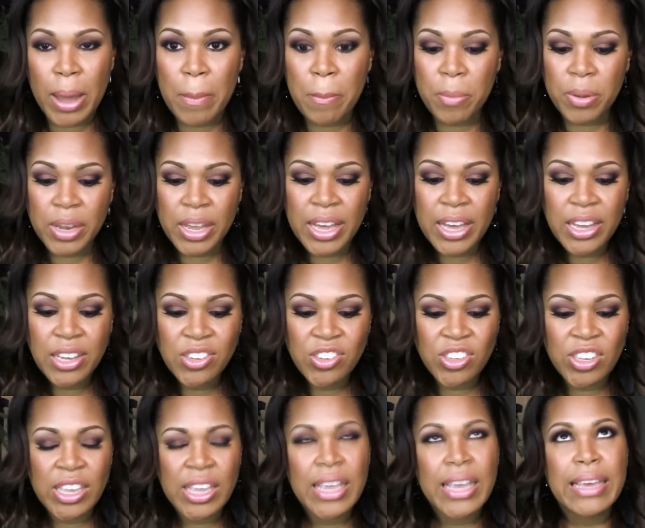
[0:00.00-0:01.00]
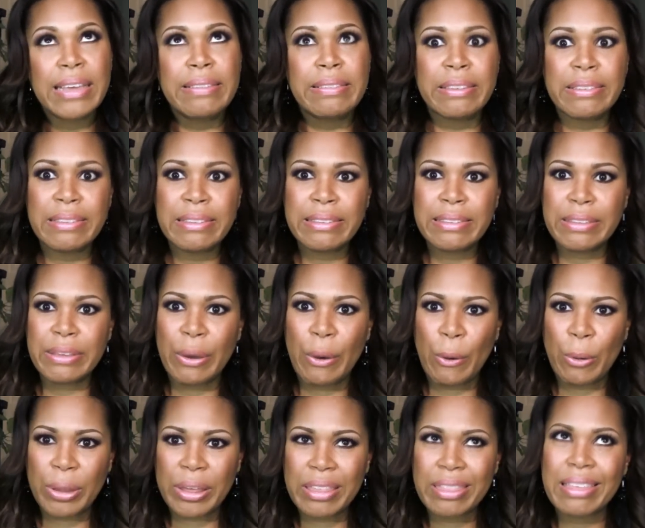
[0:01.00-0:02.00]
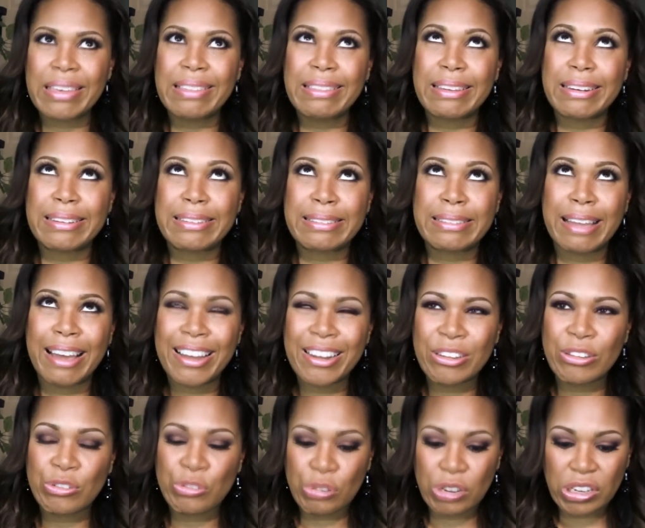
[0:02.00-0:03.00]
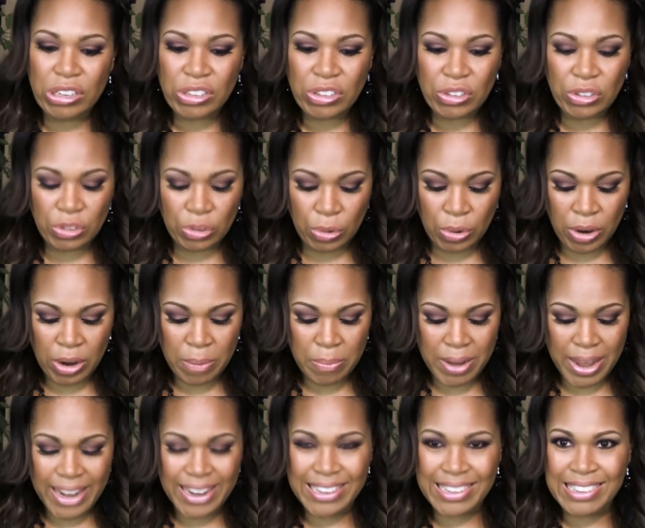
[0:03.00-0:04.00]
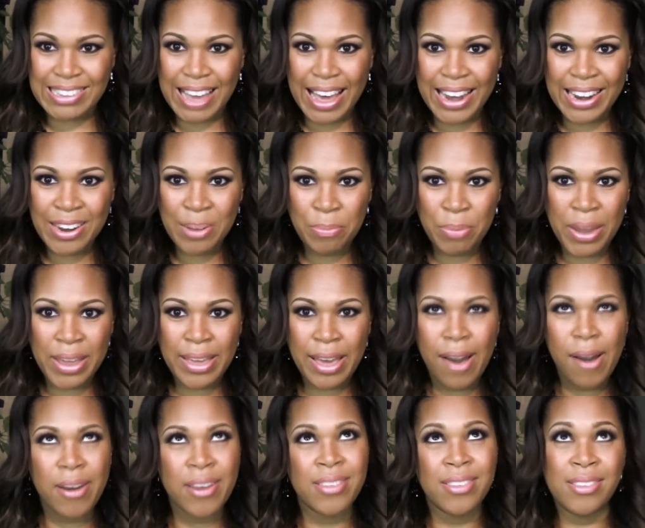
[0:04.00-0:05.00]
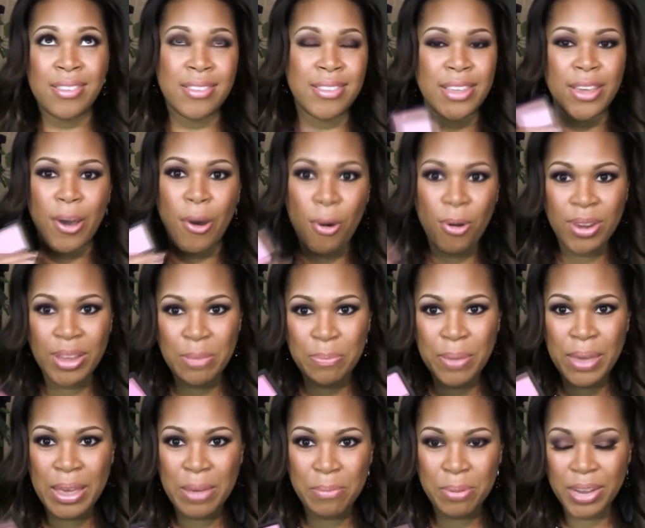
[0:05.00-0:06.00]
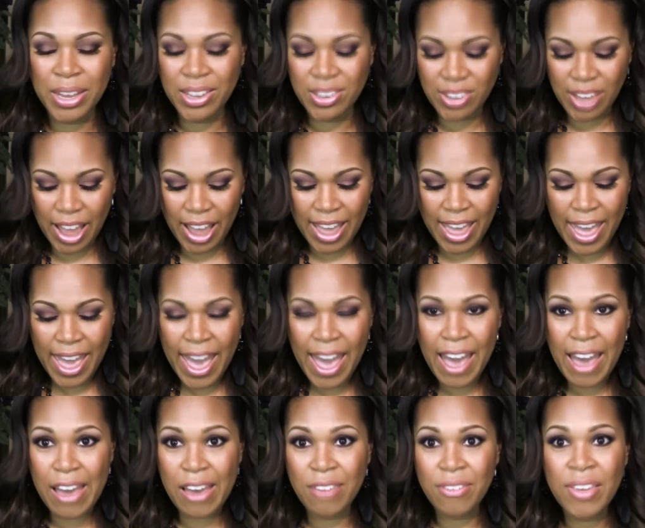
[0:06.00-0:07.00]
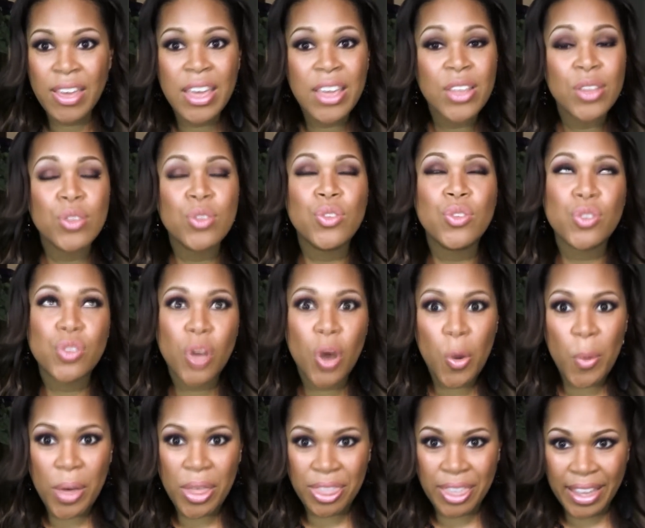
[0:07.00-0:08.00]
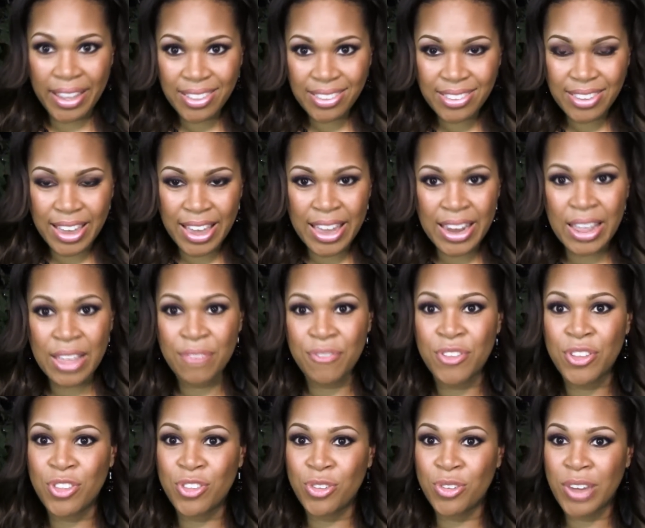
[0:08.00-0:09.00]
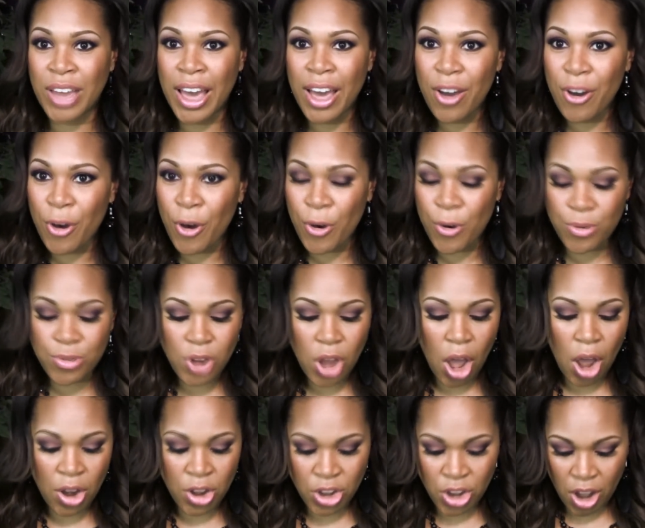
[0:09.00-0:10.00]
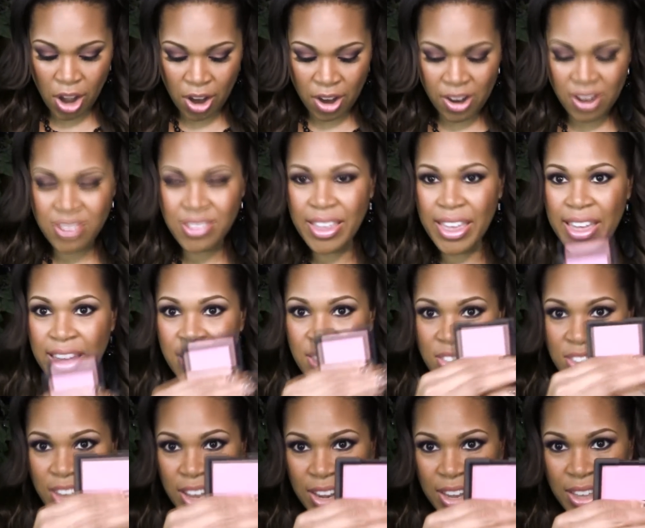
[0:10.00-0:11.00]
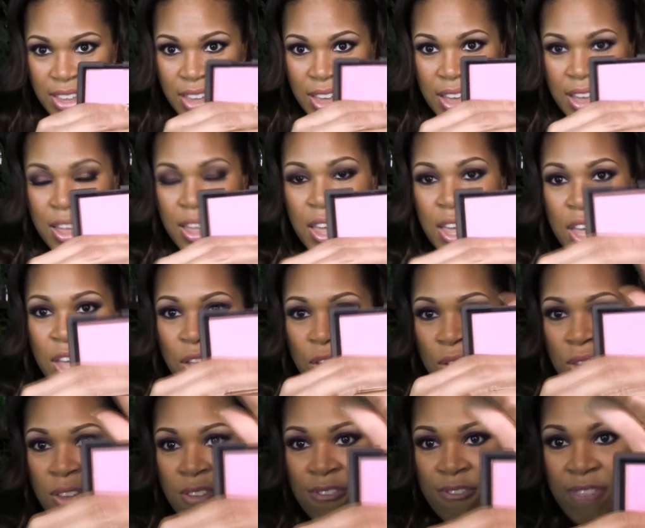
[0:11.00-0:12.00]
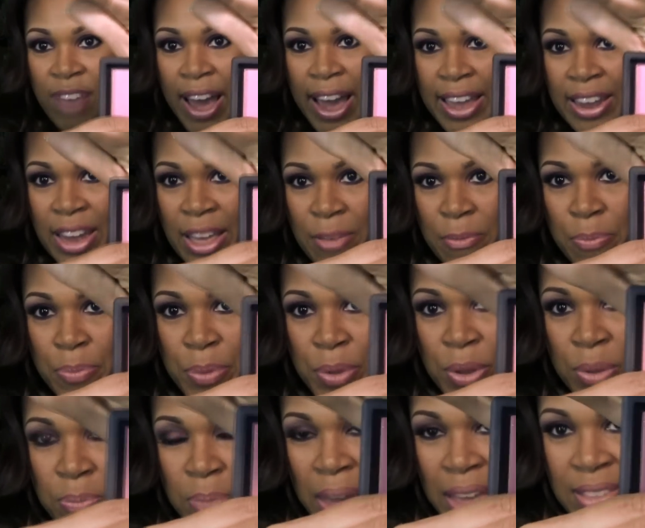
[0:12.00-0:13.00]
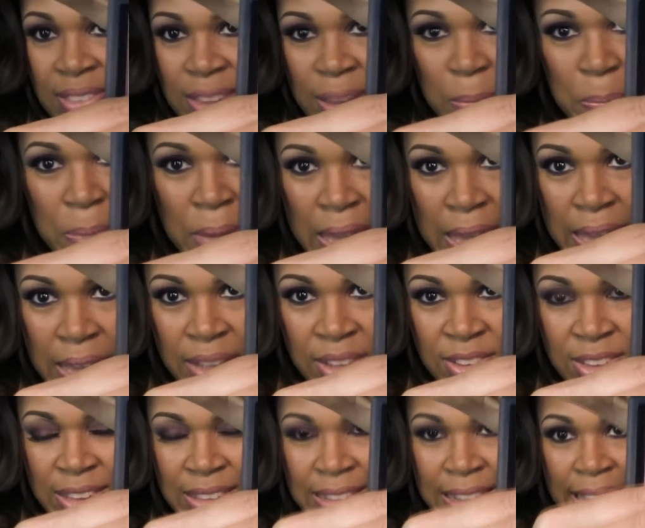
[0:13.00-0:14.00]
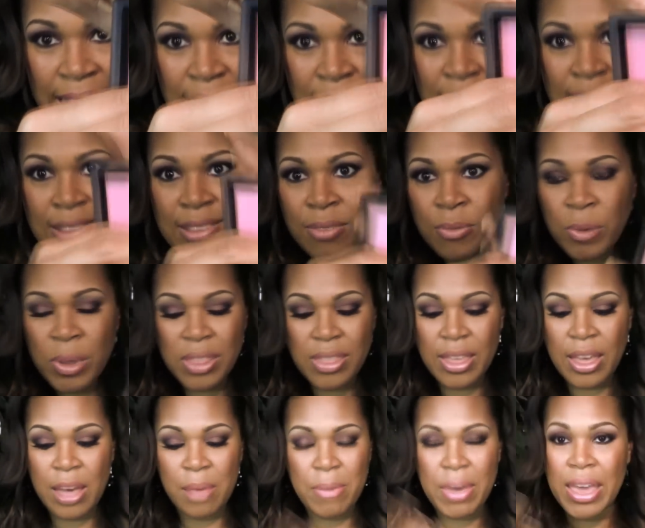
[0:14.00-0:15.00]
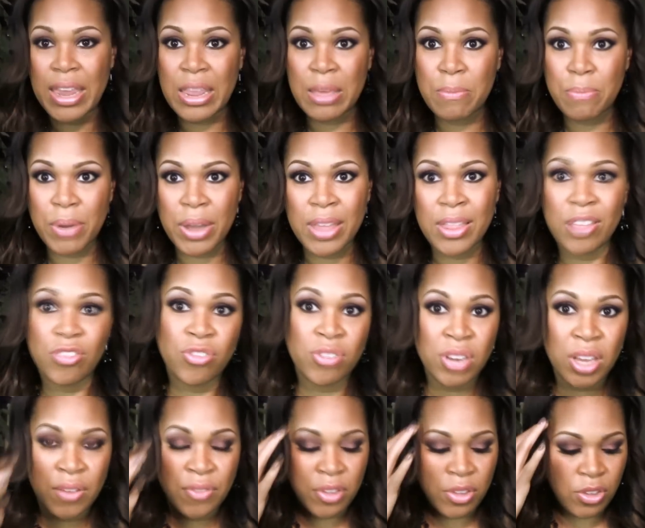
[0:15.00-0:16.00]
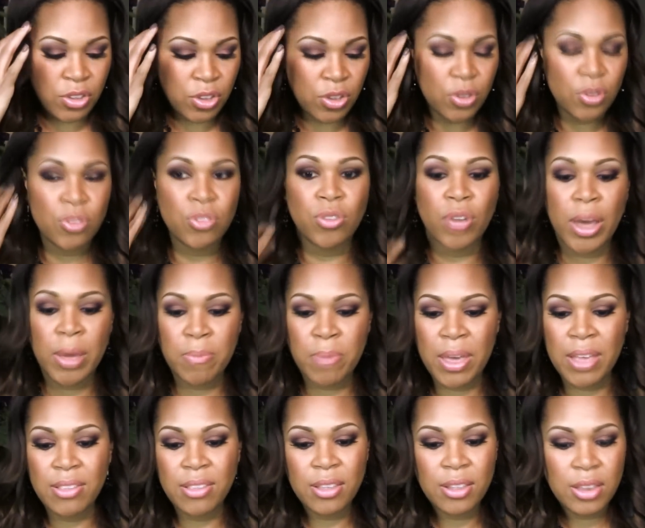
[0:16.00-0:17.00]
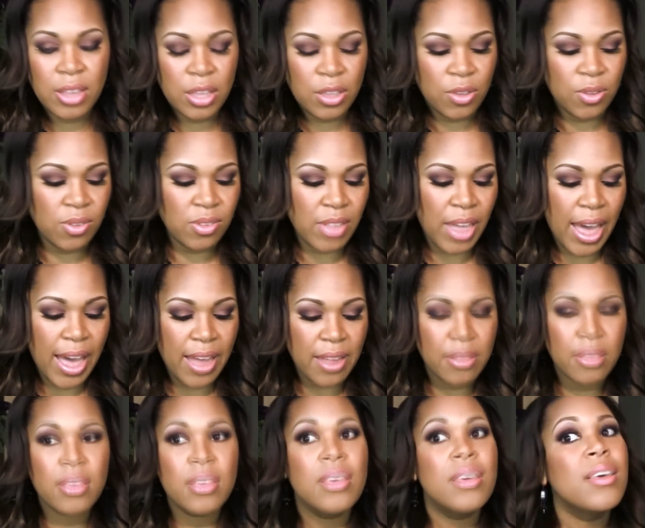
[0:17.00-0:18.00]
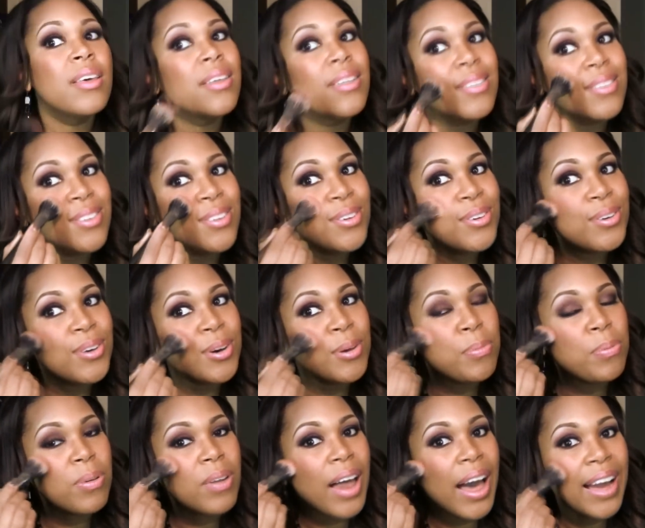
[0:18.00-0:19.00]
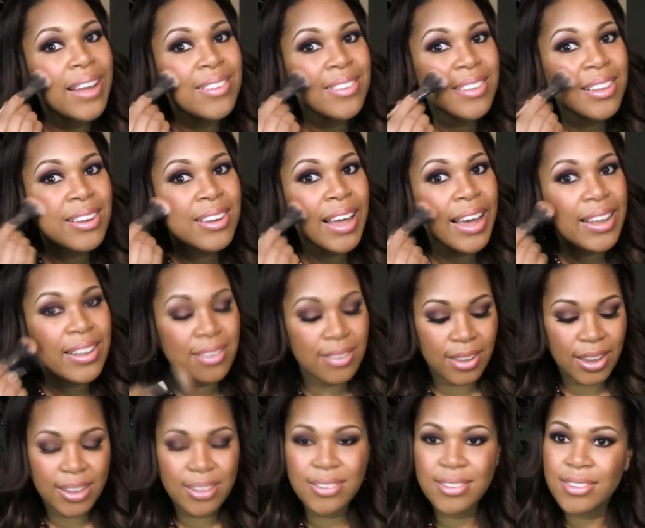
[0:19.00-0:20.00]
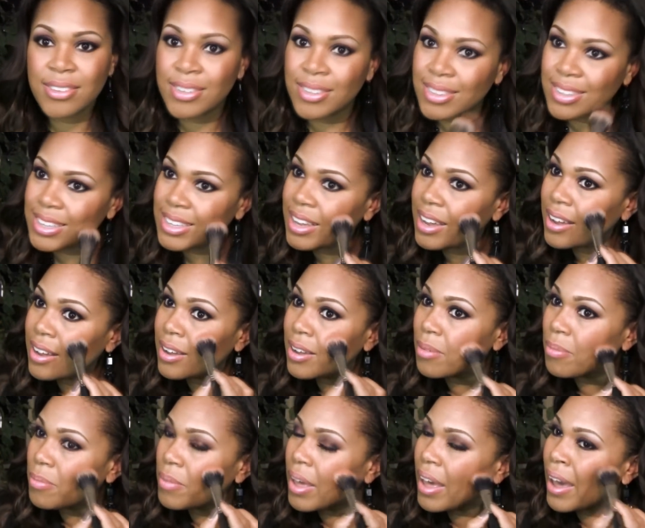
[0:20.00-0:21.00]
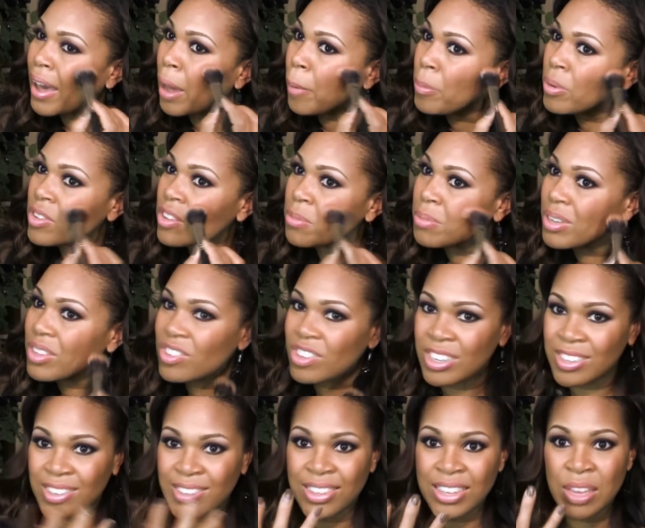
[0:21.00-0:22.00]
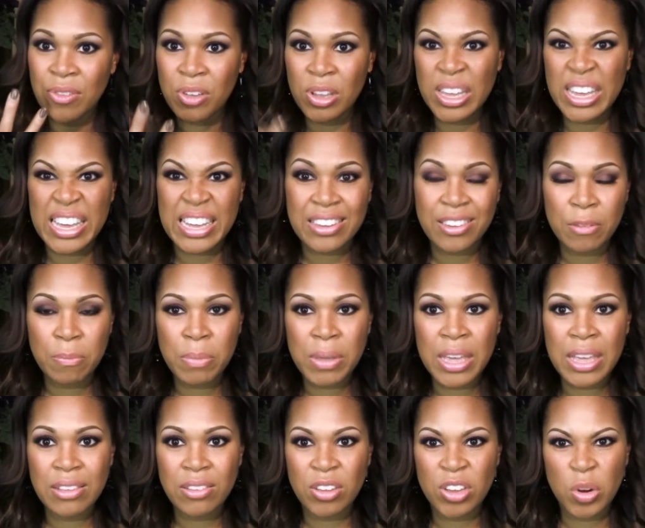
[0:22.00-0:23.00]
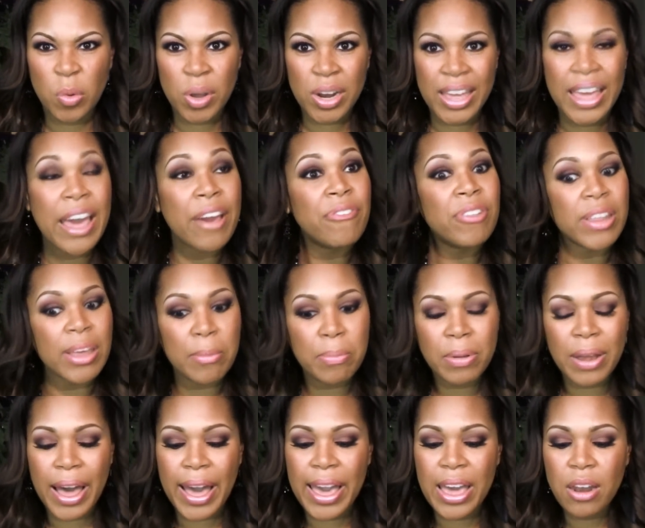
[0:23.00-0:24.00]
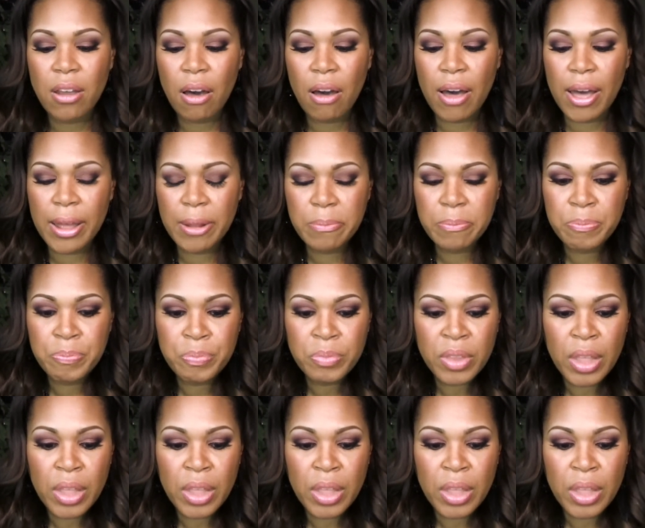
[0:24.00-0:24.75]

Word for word: my blush, this is the only thing that is not drugstore, but I decided to break out because this is the only pink blush I have. So with that said, if you do not own NARS Angelica, you can find a basic pink just like this with any brand that you love to use. So I basically use that to apply just a light dust to the apples of my cheek, just to give it a hint of pink, so you don't want to heavily apply it on.